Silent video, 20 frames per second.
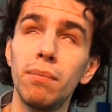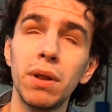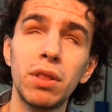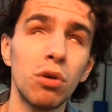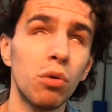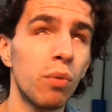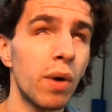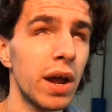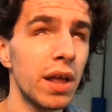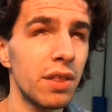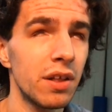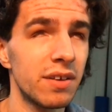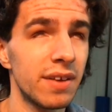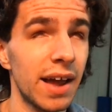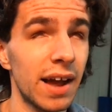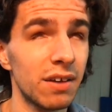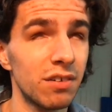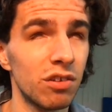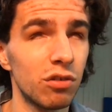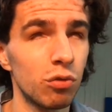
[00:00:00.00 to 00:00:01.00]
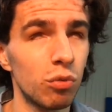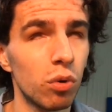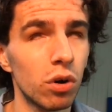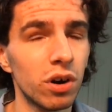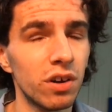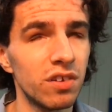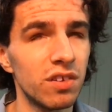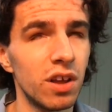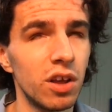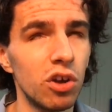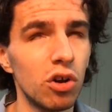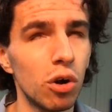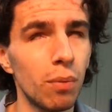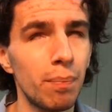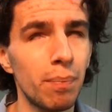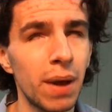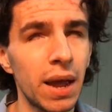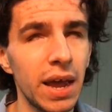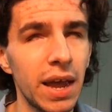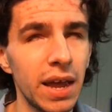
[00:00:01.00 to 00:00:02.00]
But the way the taxes work is that
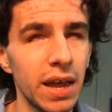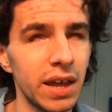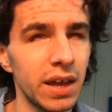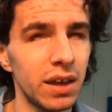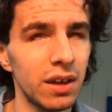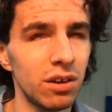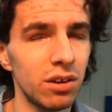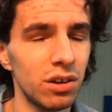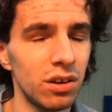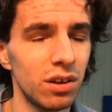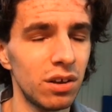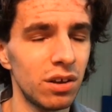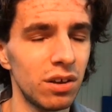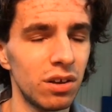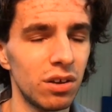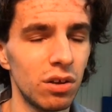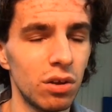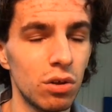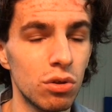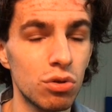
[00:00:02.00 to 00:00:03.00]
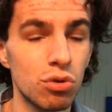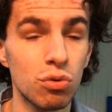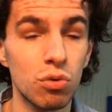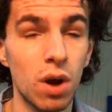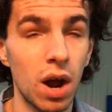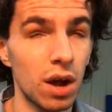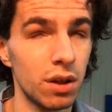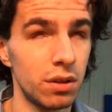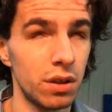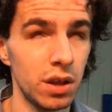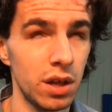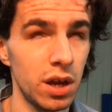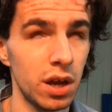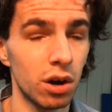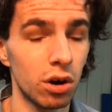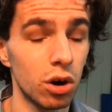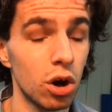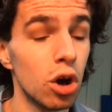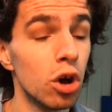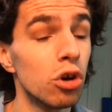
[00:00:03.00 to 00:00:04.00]
you're paying throughout the
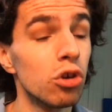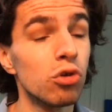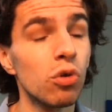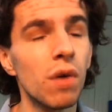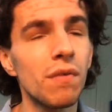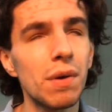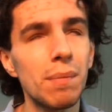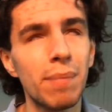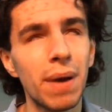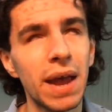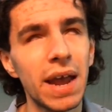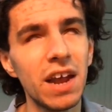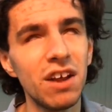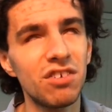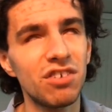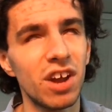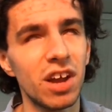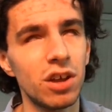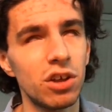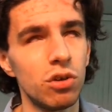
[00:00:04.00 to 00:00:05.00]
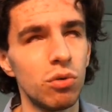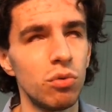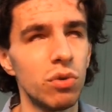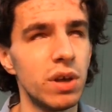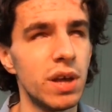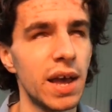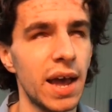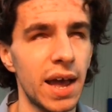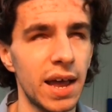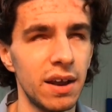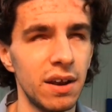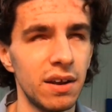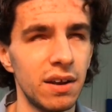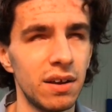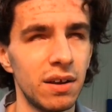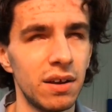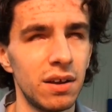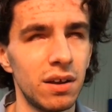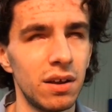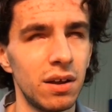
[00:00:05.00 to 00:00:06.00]
year. So every paycheck you get,
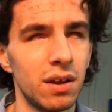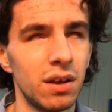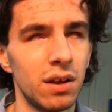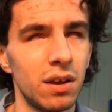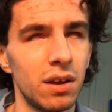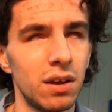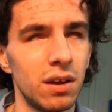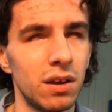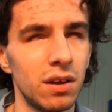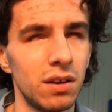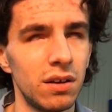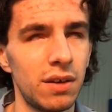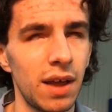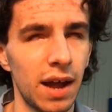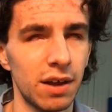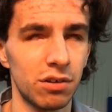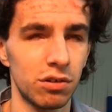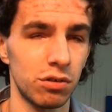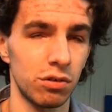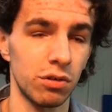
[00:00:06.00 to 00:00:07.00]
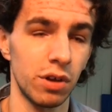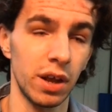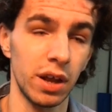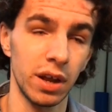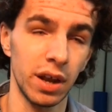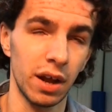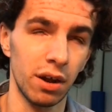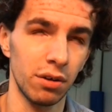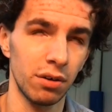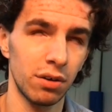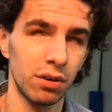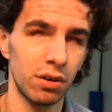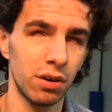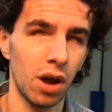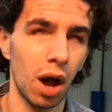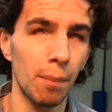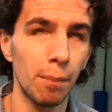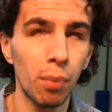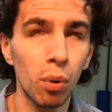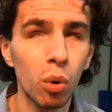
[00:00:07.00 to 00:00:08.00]
taxes are taken out.
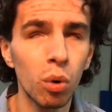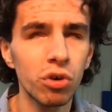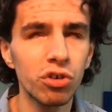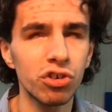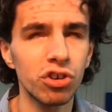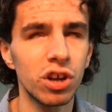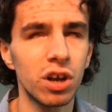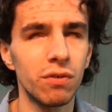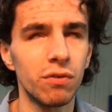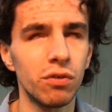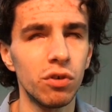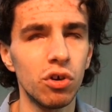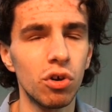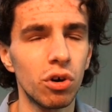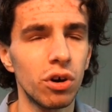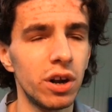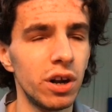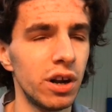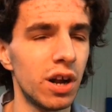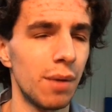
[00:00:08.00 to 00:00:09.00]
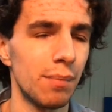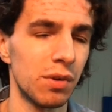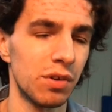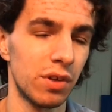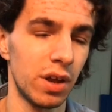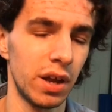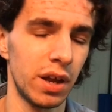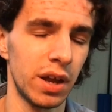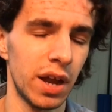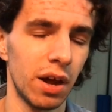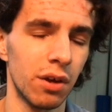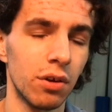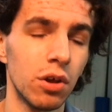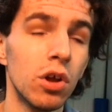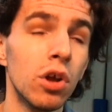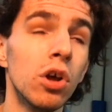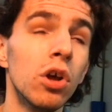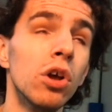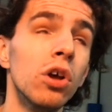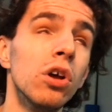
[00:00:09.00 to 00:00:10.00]
A portion of your income is taken out.
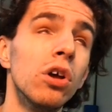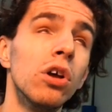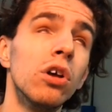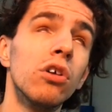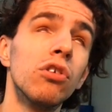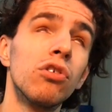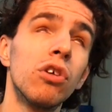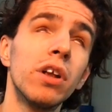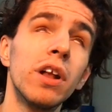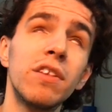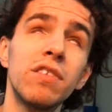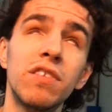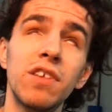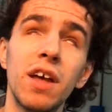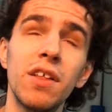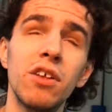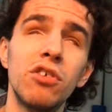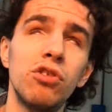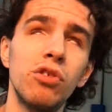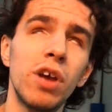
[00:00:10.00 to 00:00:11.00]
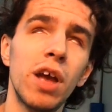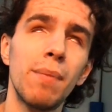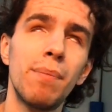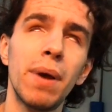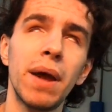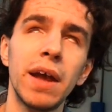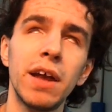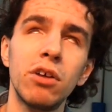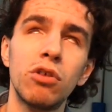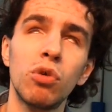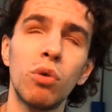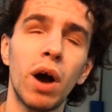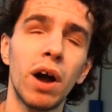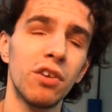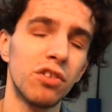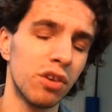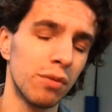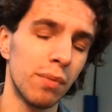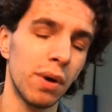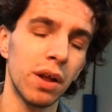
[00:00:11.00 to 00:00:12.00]
So let's say that you get paid
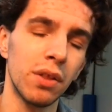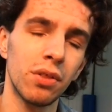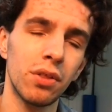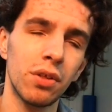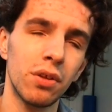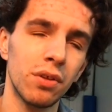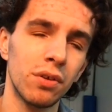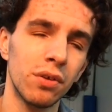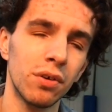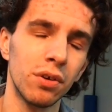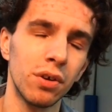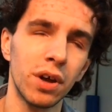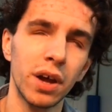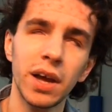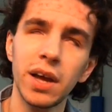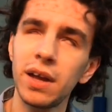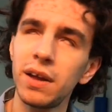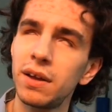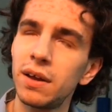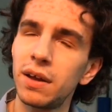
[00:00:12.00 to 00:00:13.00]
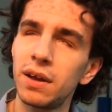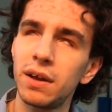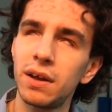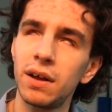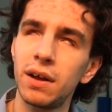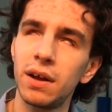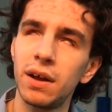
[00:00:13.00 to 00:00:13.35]
twice a month, okay?